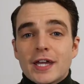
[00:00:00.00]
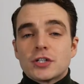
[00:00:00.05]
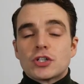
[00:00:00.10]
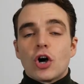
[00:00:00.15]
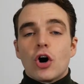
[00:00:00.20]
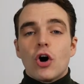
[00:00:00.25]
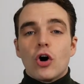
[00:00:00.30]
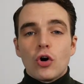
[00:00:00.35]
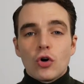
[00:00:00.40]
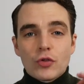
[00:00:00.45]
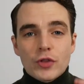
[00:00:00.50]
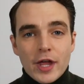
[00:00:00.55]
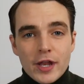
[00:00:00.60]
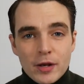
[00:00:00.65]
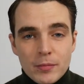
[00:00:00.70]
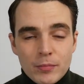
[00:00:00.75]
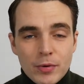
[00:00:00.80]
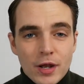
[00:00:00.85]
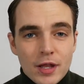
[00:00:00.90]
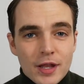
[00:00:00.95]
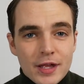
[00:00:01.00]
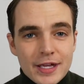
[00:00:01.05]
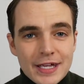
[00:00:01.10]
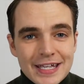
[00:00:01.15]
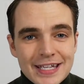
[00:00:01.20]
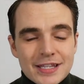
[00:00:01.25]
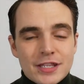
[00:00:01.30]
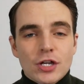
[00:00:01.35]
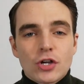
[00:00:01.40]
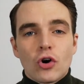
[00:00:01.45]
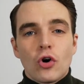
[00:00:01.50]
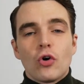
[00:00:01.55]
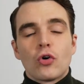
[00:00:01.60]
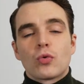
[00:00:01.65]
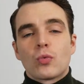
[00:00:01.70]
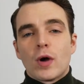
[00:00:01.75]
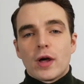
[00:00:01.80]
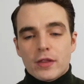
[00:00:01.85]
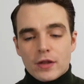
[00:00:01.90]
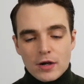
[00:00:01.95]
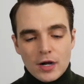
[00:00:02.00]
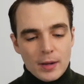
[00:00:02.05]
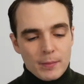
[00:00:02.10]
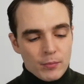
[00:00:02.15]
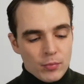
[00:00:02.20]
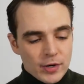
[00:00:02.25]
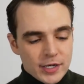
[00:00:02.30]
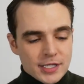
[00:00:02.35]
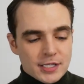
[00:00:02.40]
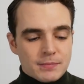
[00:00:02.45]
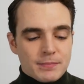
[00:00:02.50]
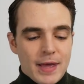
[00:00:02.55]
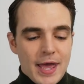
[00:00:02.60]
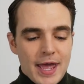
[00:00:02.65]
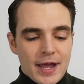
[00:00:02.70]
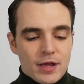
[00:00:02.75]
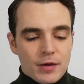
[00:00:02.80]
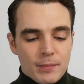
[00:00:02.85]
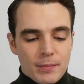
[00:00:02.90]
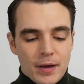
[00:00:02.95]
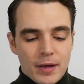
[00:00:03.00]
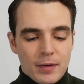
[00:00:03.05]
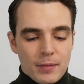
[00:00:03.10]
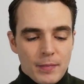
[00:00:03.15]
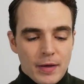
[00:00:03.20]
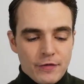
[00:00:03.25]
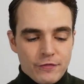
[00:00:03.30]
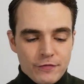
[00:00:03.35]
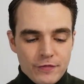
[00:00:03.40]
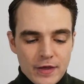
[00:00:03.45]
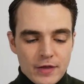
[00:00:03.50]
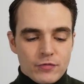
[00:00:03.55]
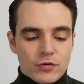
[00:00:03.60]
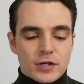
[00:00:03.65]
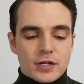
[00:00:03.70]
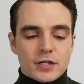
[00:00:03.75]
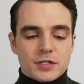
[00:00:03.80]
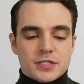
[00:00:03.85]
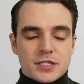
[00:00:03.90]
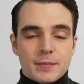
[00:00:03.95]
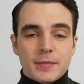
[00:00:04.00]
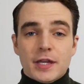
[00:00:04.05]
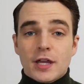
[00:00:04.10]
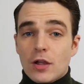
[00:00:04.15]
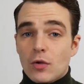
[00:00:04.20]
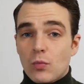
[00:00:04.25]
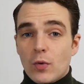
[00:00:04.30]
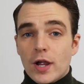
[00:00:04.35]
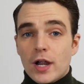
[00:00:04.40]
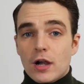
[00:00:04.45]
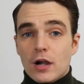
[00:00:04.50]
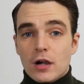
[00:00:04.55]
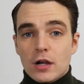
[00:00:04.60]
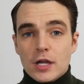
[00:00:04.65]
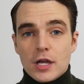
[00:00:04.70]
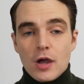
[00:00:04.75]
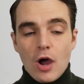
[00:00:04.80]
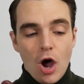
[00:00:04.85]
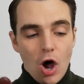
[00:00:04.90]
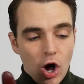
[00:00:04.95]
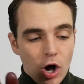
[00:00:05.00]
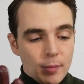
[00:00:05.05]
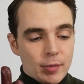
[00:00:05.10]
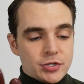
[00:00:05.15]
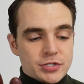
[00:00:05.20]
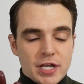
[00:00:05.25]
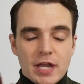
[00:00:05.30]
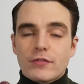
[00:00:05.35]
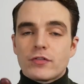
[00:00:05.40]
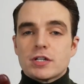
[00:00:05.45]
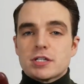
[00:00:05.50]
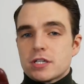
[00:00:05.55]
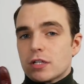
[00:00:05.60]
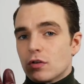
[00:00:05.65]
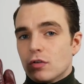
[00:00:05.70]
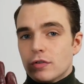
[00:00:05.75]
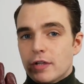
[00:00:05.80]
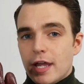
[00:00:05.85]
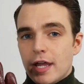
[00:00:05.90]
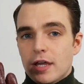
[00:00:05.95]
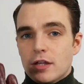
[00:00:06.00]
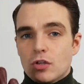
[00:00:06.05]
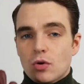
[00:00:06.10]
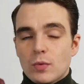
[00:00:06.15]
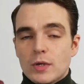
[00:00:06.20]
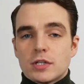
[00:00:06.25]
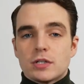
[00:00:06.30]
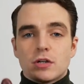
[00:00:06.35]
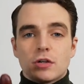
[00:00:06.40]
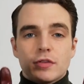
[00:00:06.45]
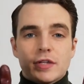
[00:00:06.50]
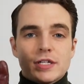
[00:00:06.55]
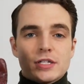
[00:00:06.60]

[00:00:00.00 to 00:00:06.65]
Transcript: And to hold that umbrella in the cold weather, I'm bringing back my, my favorite, something I wear almost every single day in the winter.